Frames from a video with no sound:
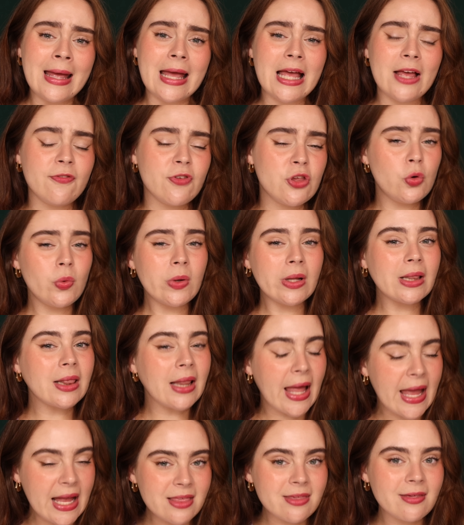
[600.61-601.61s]
If you would
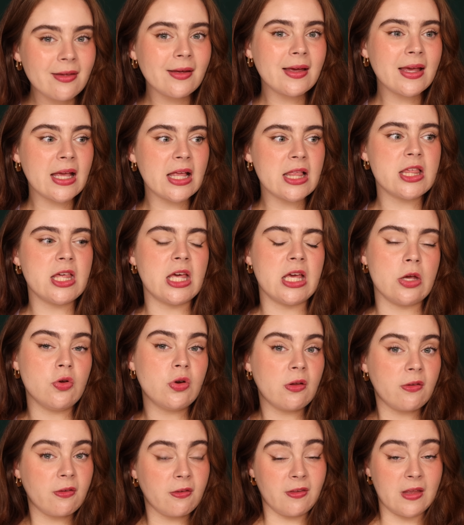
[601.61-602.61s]
like to continue
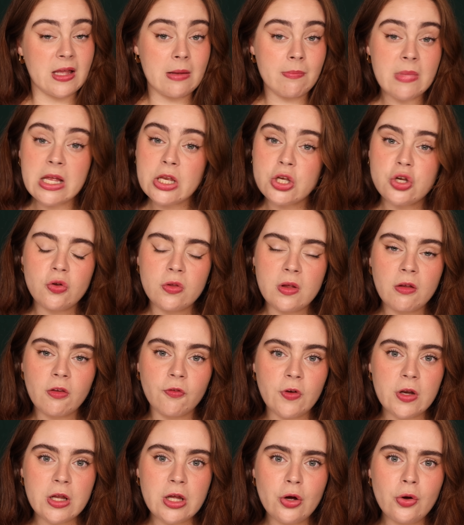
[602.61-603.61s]
to see me do these
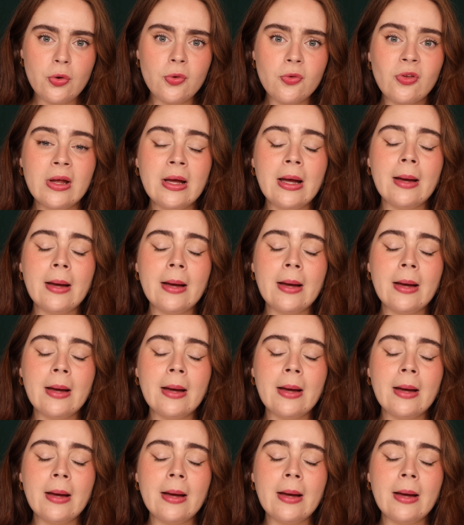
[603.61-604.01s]
videos,